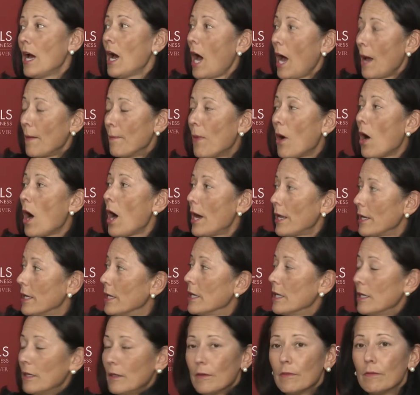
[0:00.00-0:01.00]
I bought
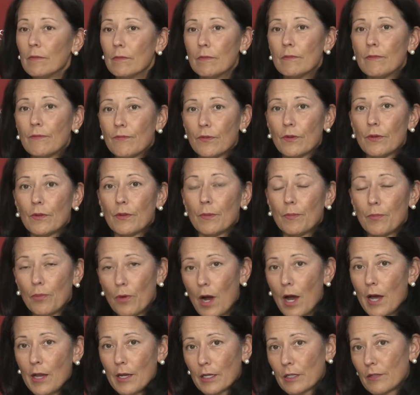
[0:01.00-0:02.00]
it for the
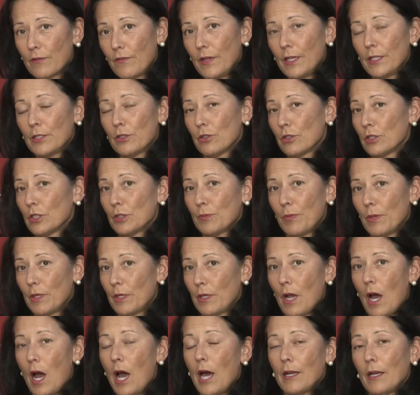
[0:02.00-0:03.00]
product features, but
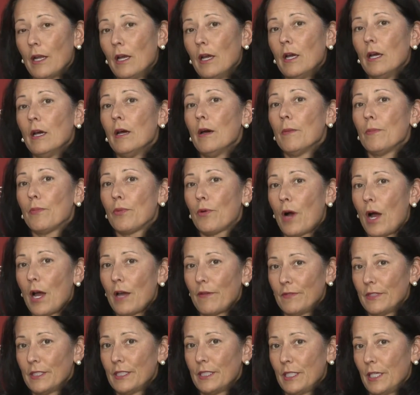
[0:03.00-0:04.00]
not
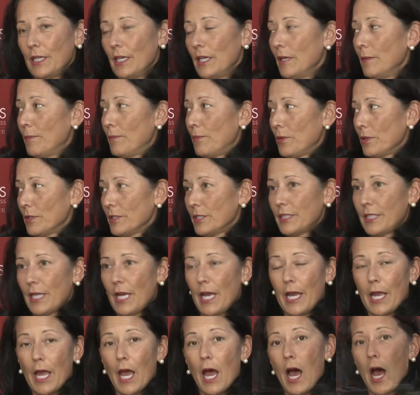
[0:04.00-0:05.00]
privacy per
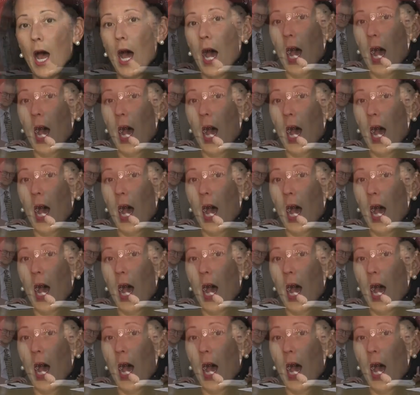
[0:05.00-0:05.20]
se.